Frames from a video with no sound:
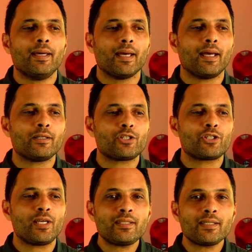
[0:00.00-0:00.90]
And
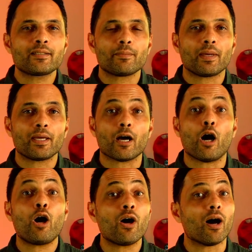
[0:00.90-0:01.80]
she said to me,
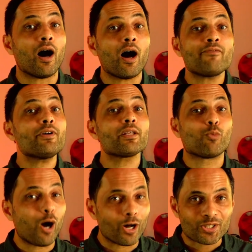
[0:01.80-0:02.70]
Oh, I've already
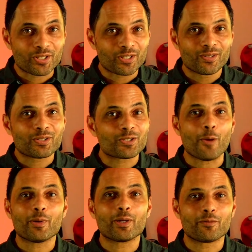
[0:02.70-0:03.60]
watched so
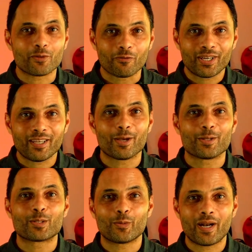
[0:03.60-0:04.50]
many of your videos
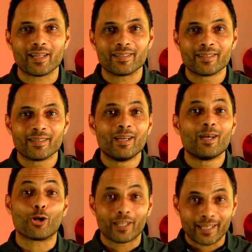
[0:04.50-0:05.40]
already
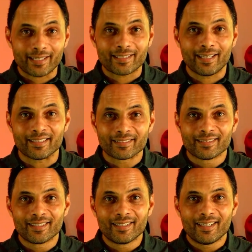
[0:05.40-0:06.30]
on LinkedIn.
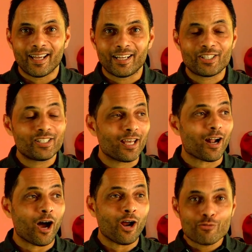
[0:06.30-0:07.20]
And she said,
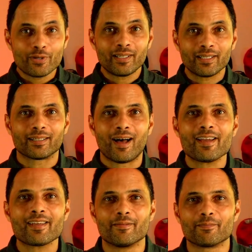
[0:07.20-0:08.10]
I really like
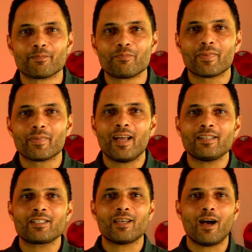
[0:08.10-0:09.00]
them. And
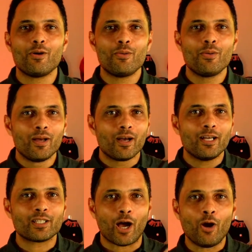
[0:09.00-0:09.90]
so
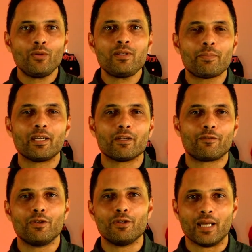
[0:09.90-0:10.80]
it's only been a
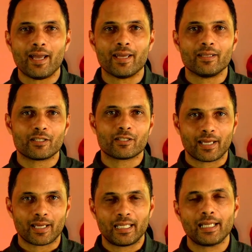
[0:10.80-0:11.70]
few days since I
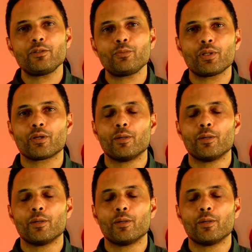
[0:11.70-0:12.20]
connected with her.